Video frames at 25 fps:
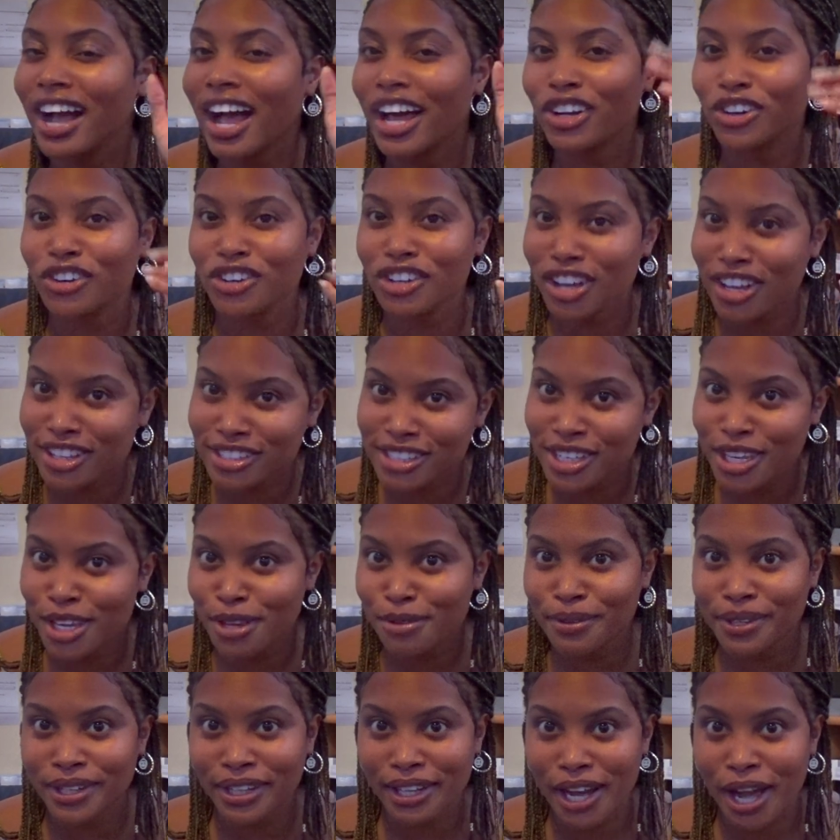I know y'all see
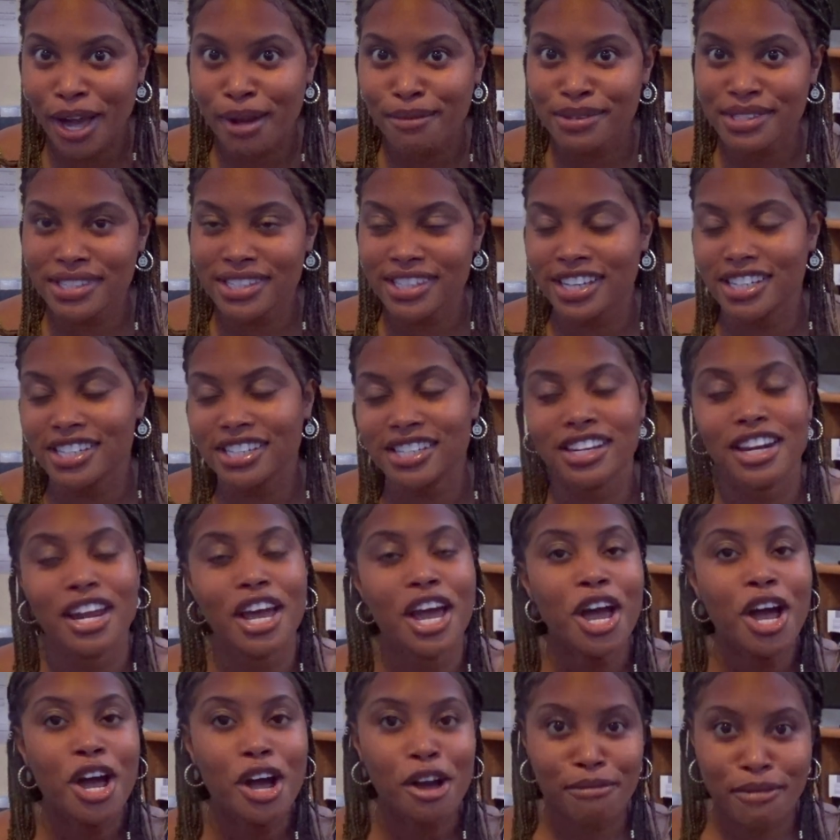him in the comment section
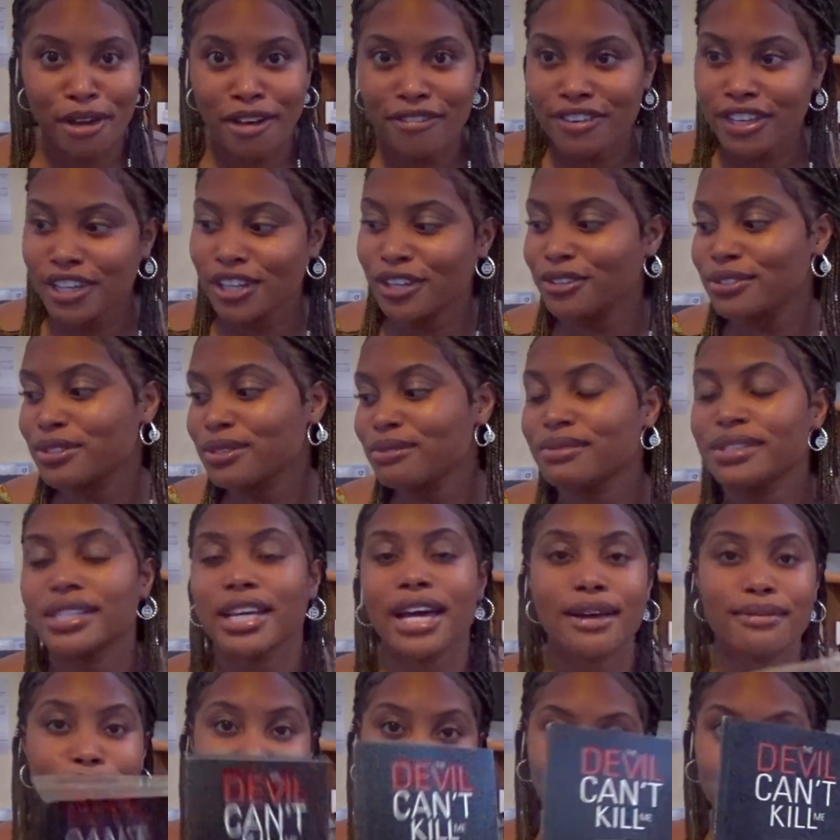of my video
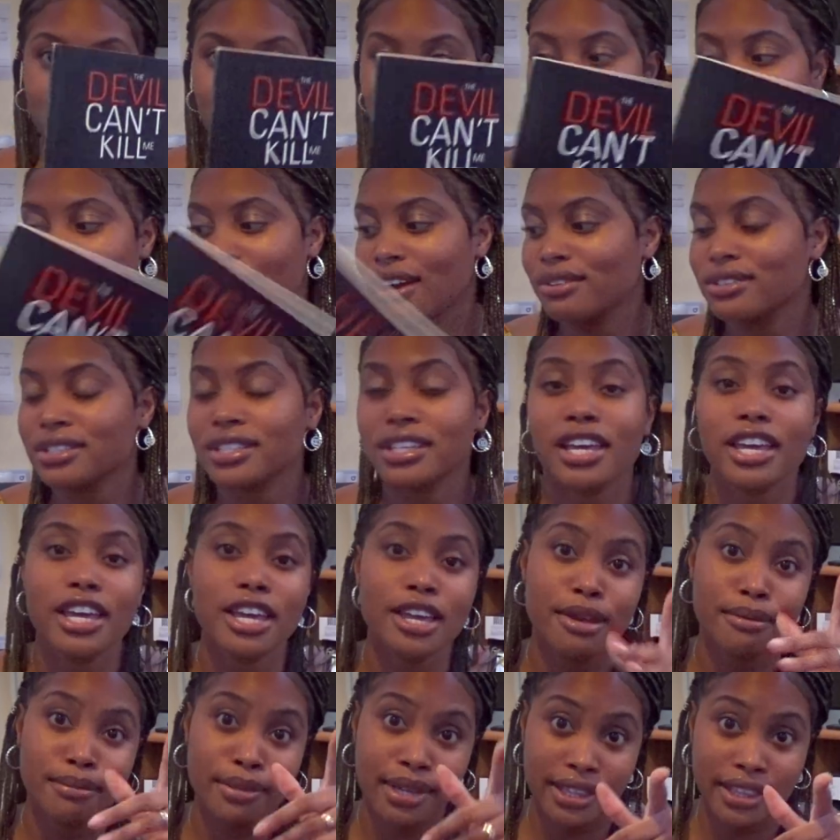sometimes, so shout outs to
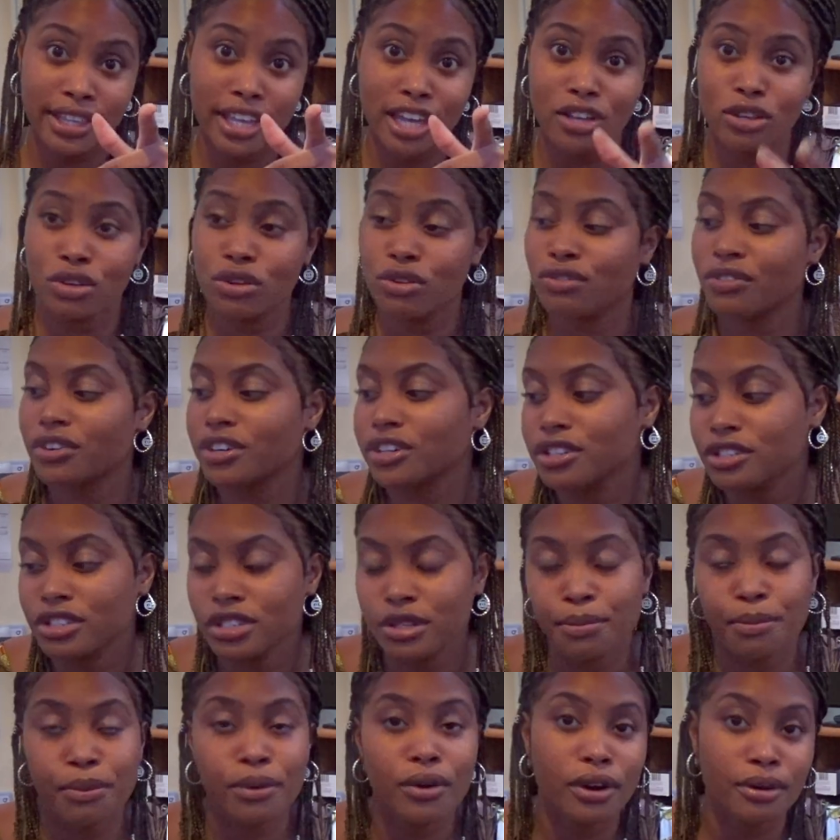him and thank you for your
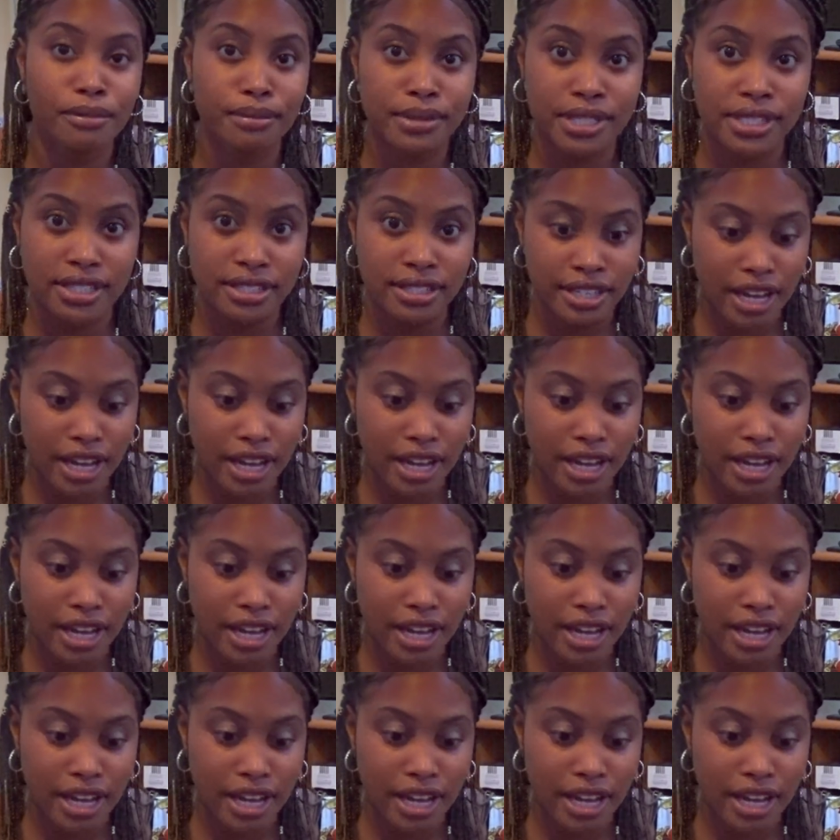support, Mr.